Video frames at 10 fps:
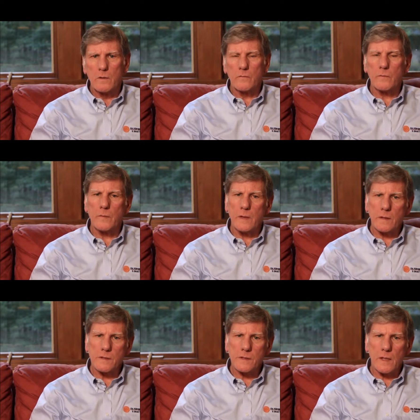From the
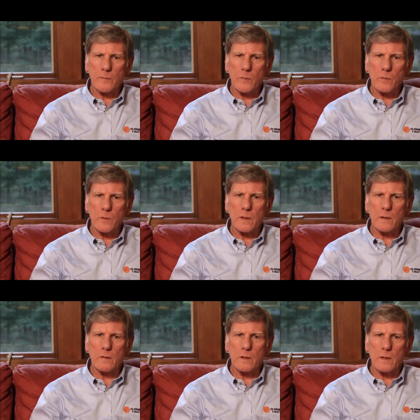air sample, we'll
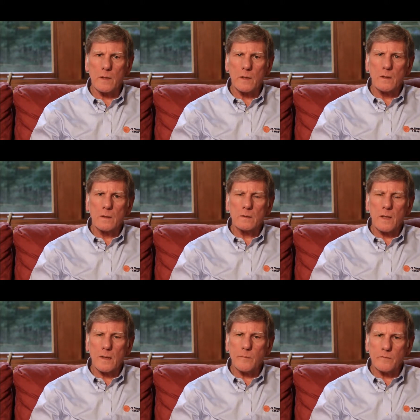get the
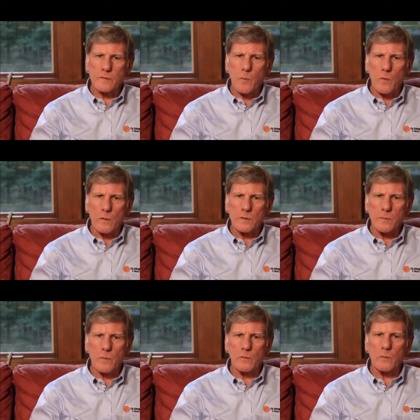type of spores,
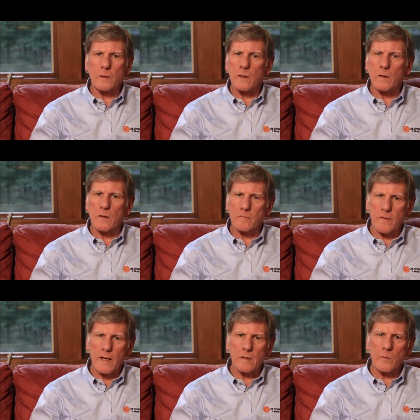both what they call
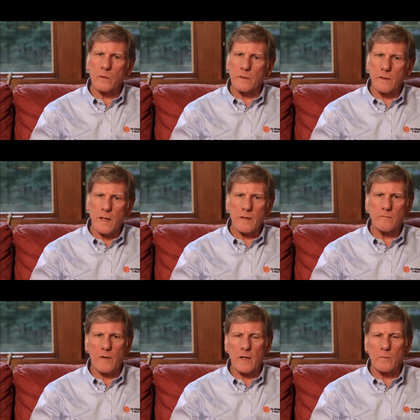viable and
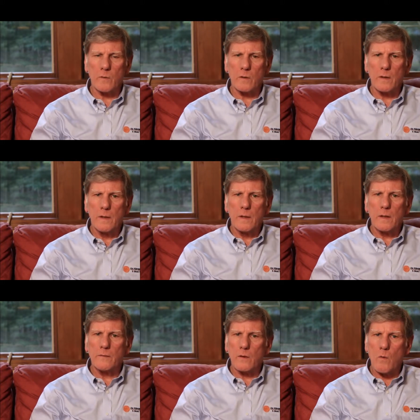non-viable,
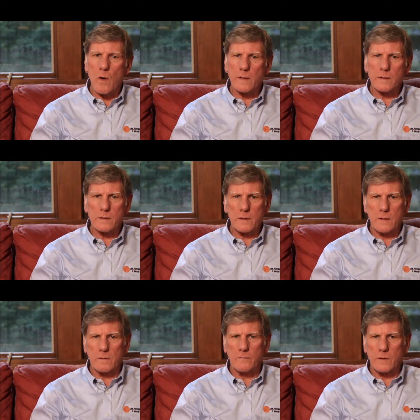and the
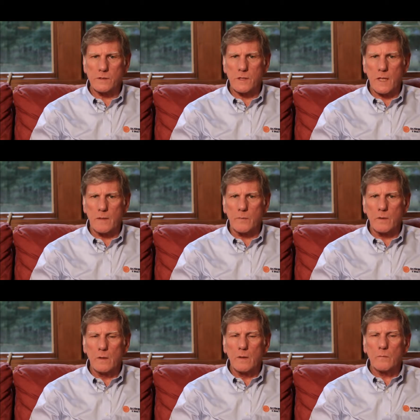quantity of each type.
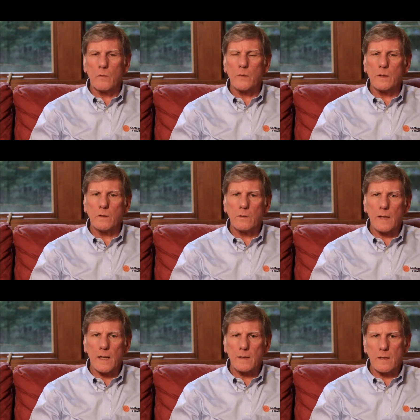But we can
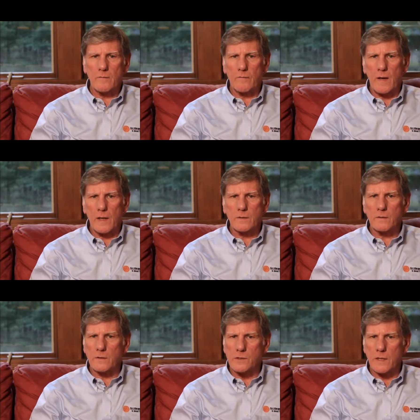only identify it
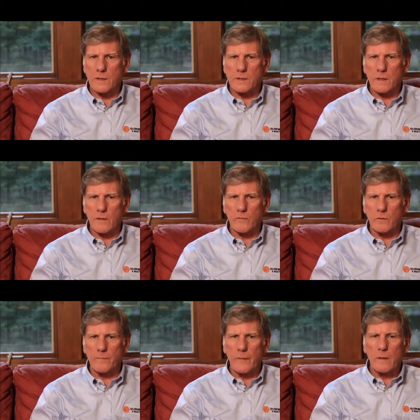to the genus level.